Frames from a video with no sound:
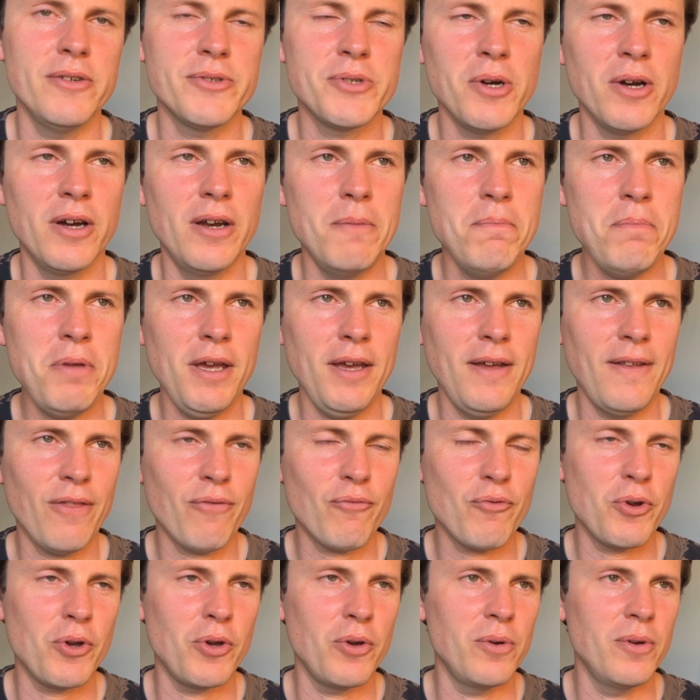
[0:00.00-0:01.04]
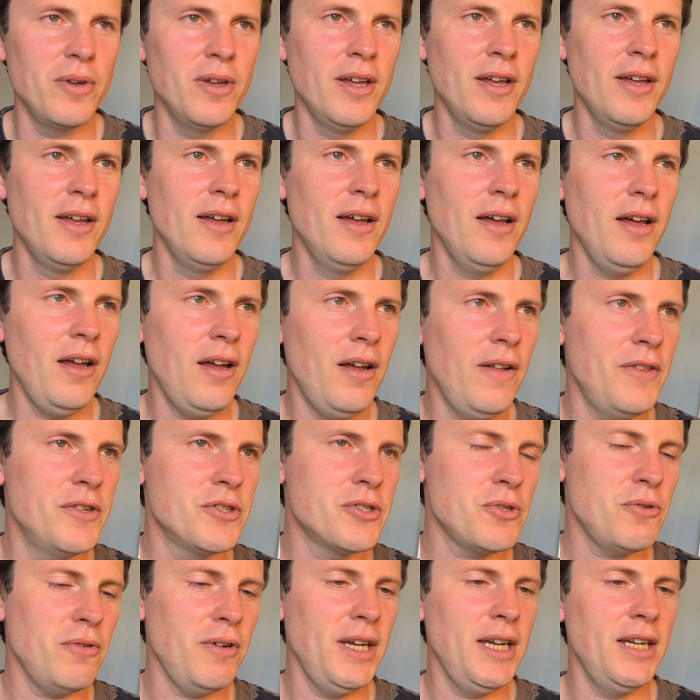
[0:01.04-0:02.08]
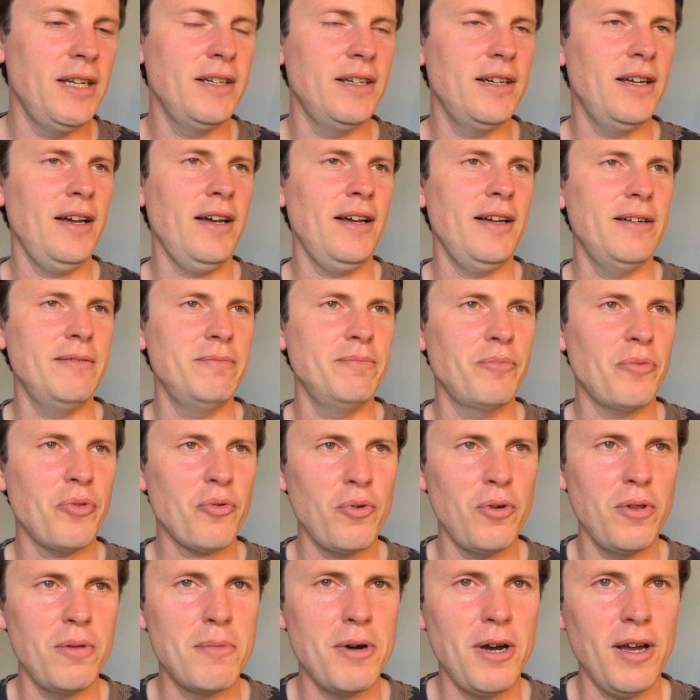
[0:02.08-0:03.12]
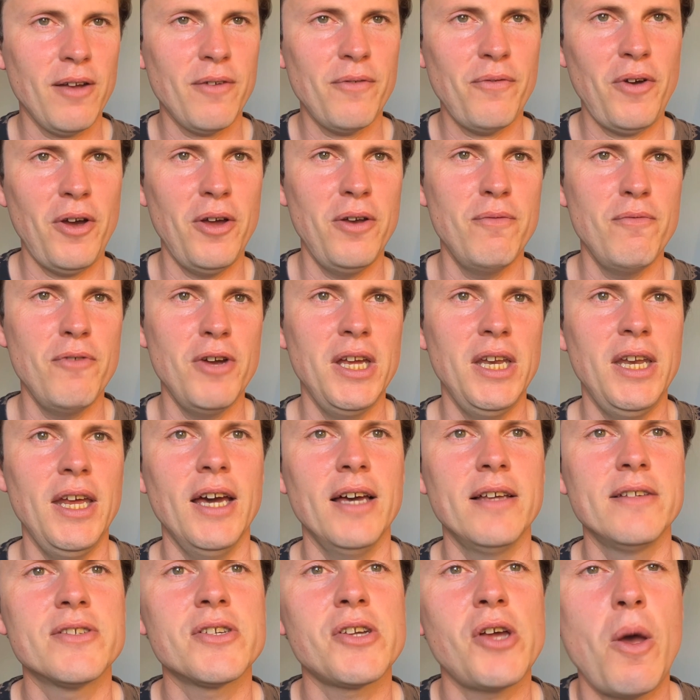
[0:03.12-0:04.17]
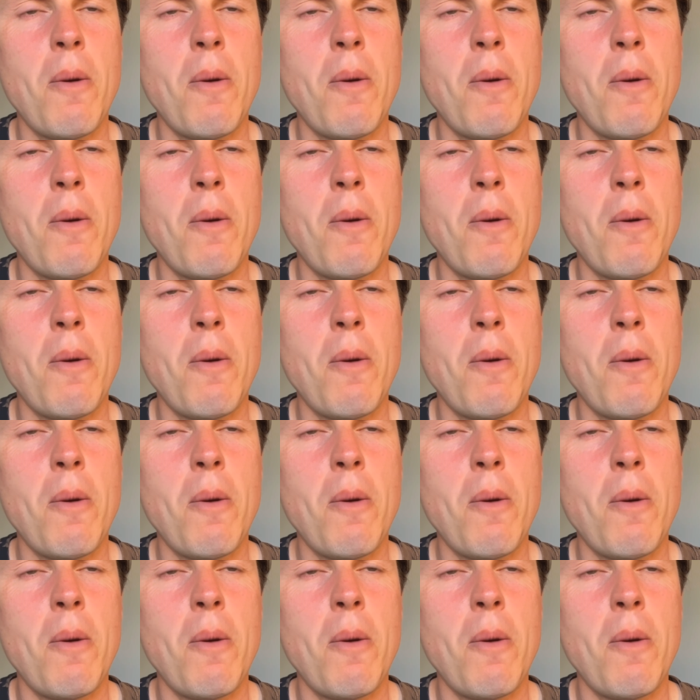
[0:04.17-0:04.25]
So I'm going to peer through the screen, through the microphone and read it. So